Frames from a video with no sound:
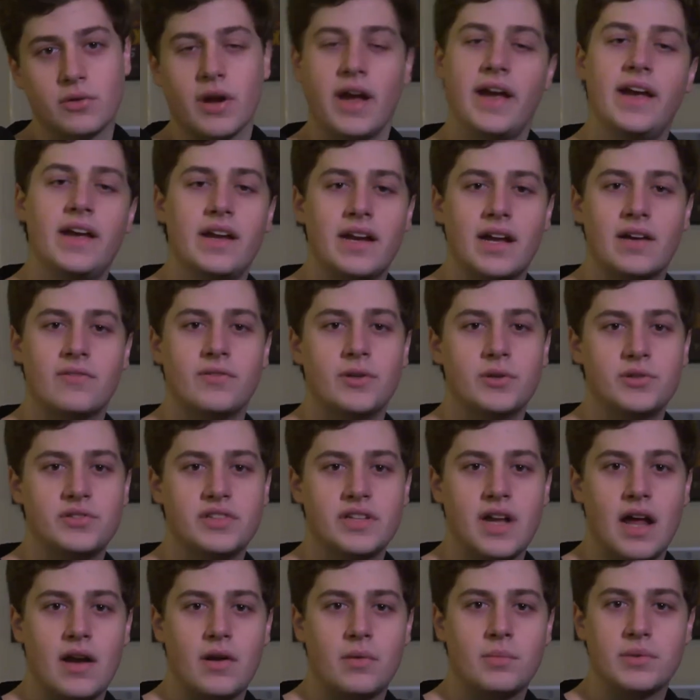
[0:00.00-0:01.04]
great and I've used
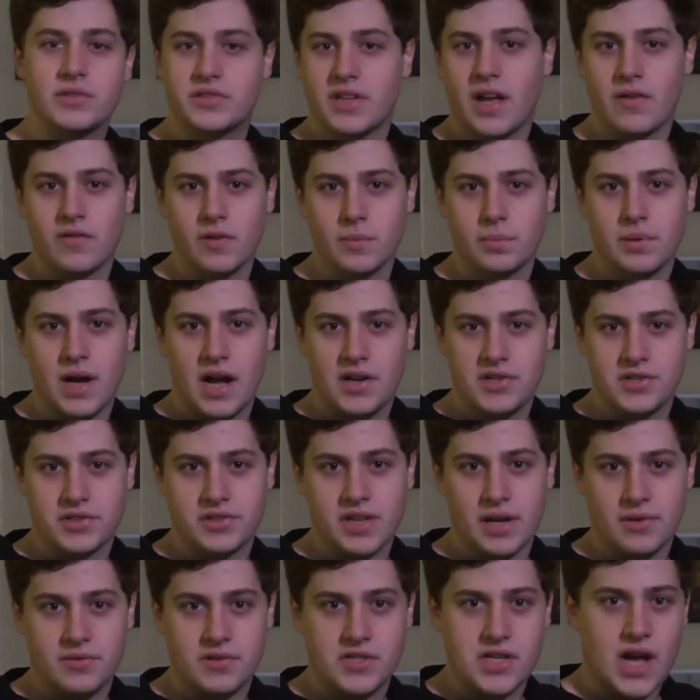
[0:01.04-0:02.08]
it on almost every project
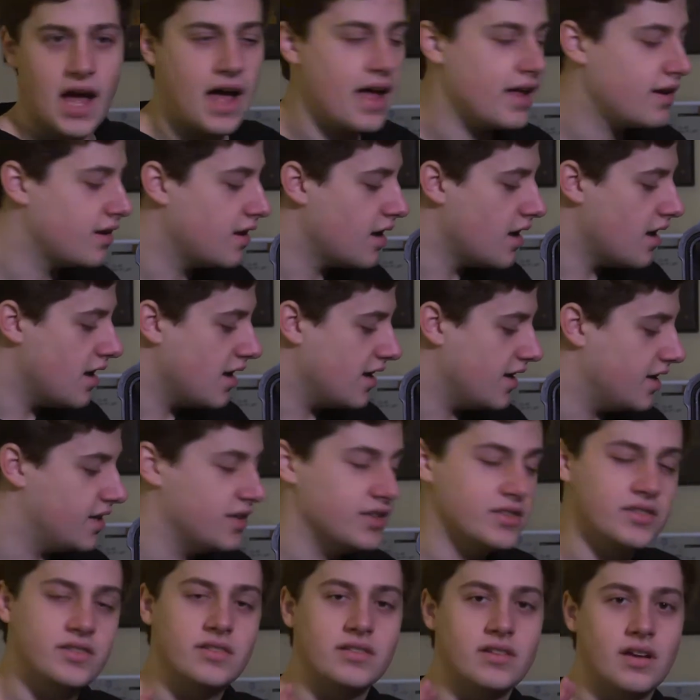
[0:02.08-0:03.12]
I've shot. It
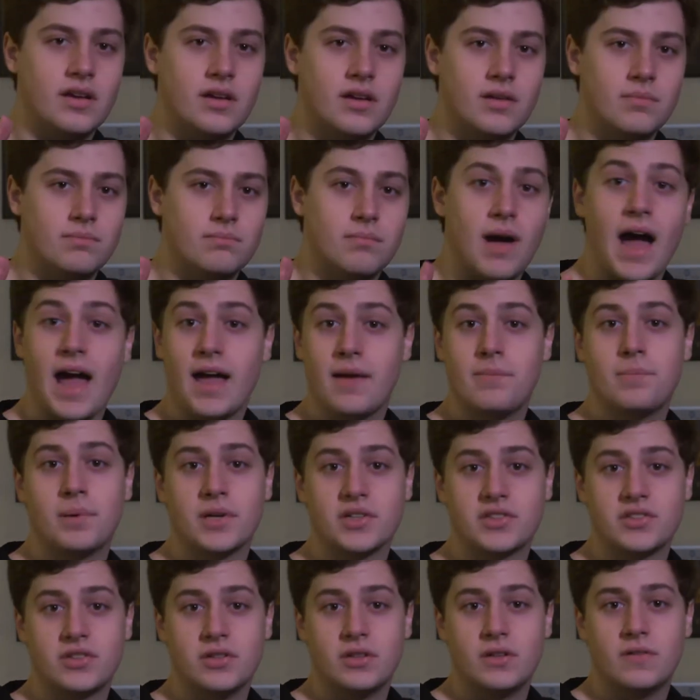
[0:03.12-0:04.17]
is my
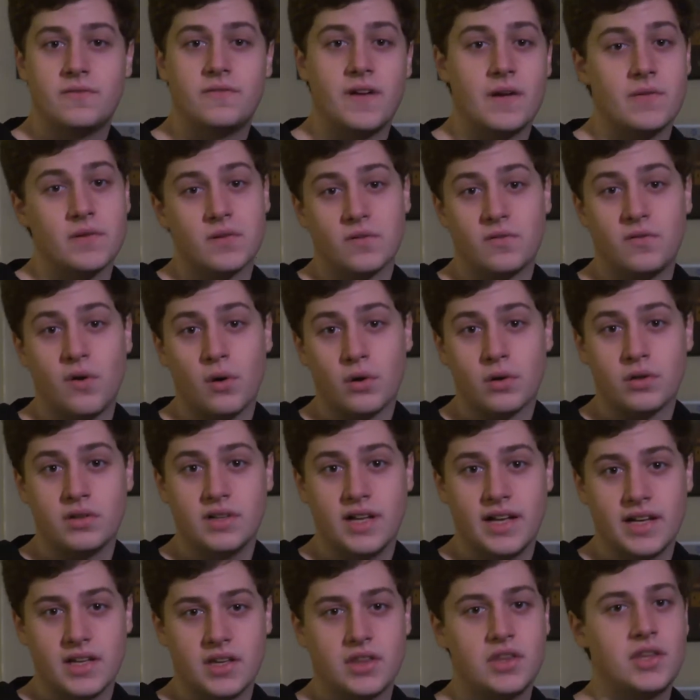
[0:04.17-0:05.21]
personal favorite focal
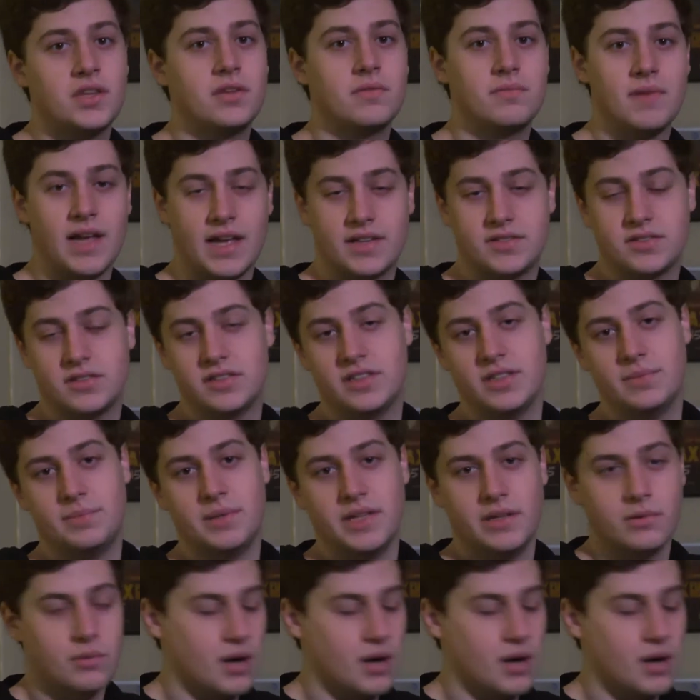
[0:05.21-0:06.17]
length as a DP